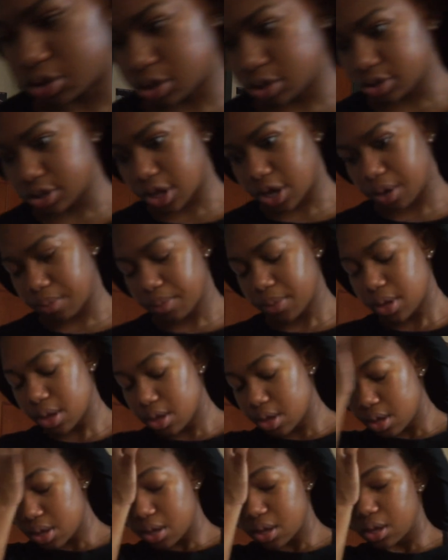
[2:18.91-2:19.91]
on time
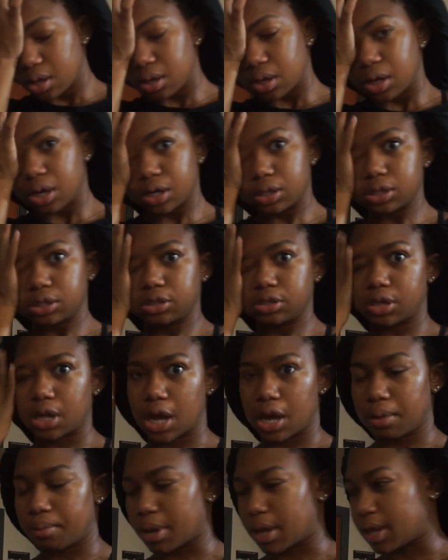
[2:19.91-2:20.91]
because it's
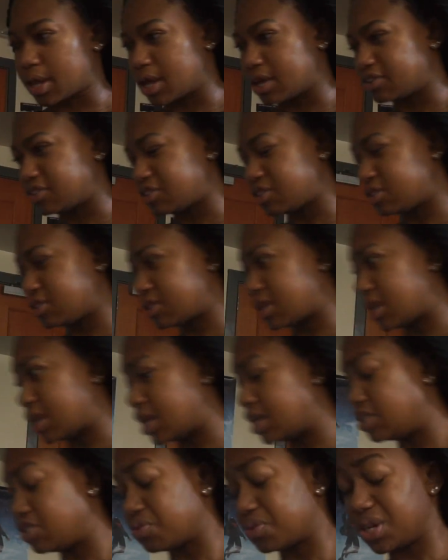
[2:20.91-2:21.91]
9. My class is at
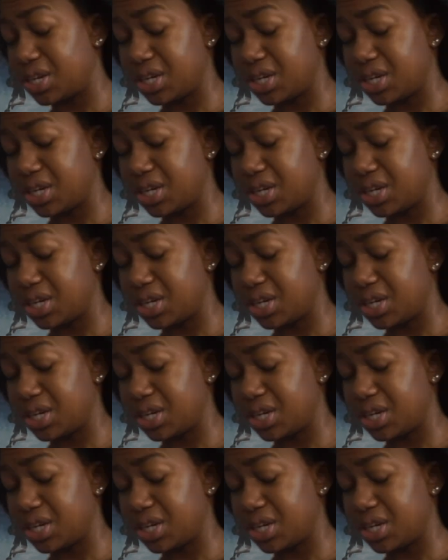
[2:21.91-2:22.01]
9:20.